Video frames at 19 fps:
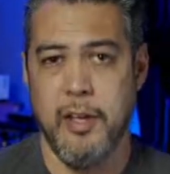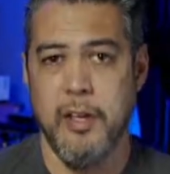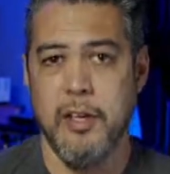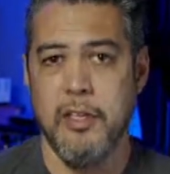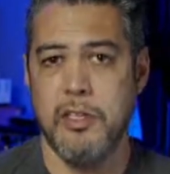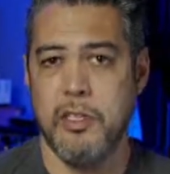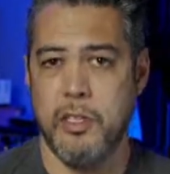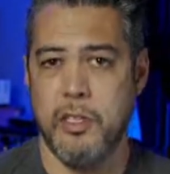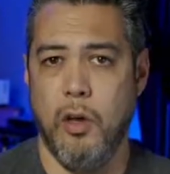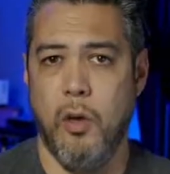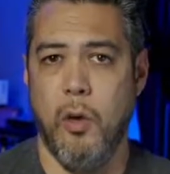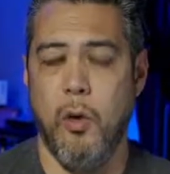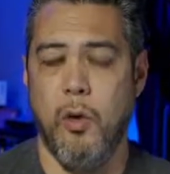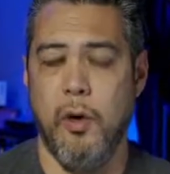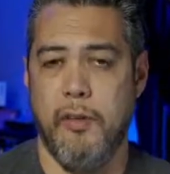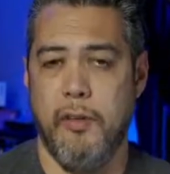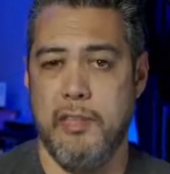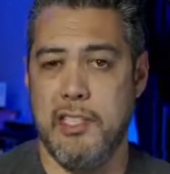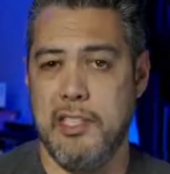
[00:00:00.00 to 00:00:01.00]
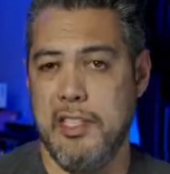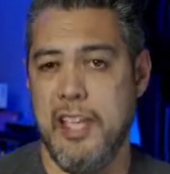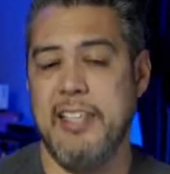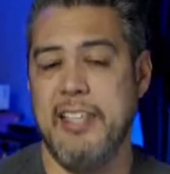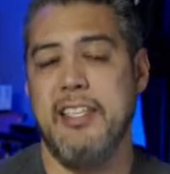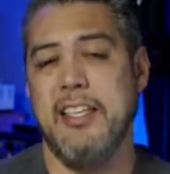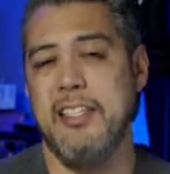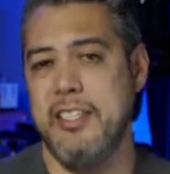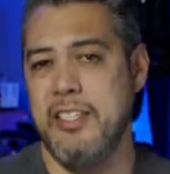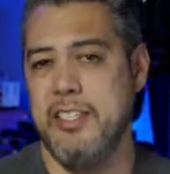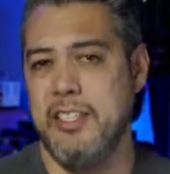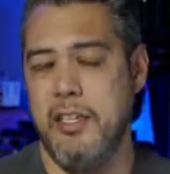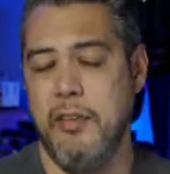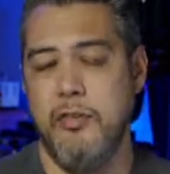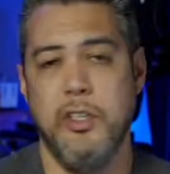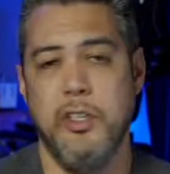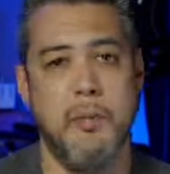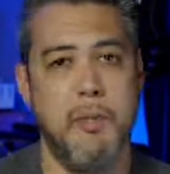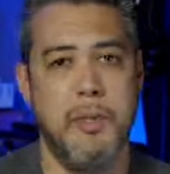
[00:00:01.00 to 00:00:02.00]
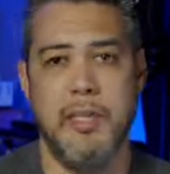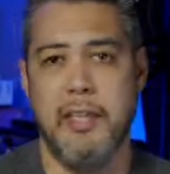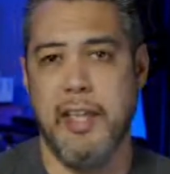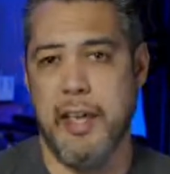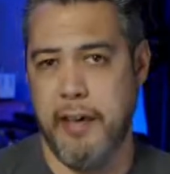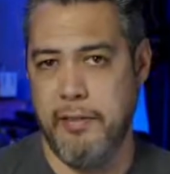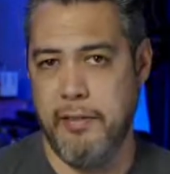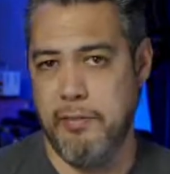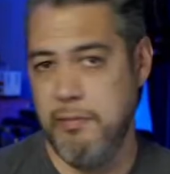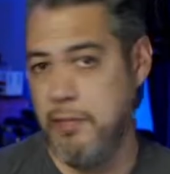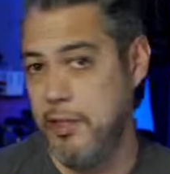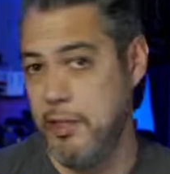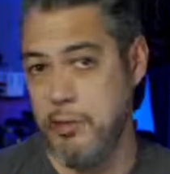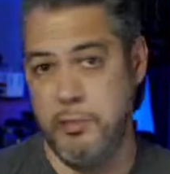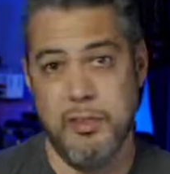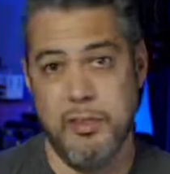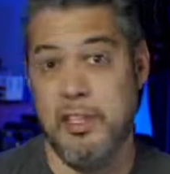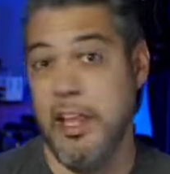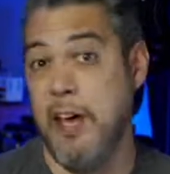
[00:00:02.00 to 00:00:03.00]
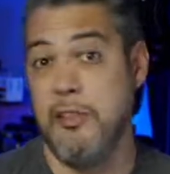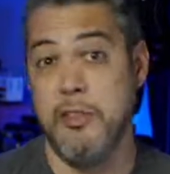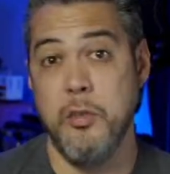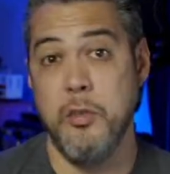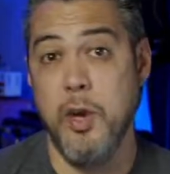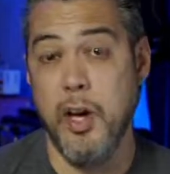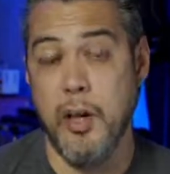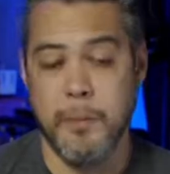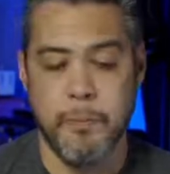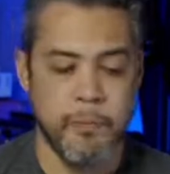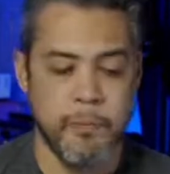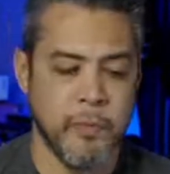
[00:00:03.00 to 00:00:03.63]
So if it's less sensitive, you can be loud as you want.